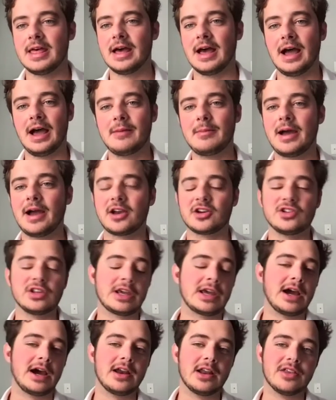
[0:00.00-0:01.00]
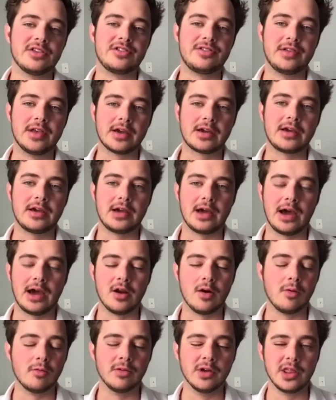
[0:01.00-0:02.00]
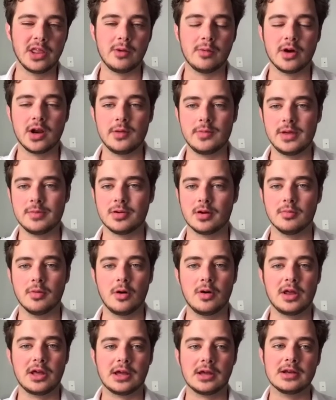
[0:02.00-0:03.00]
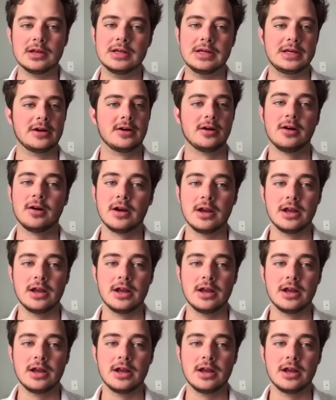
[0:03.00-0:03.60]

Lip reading: I'm actually kind of sick. I don't really want to be promoting Near.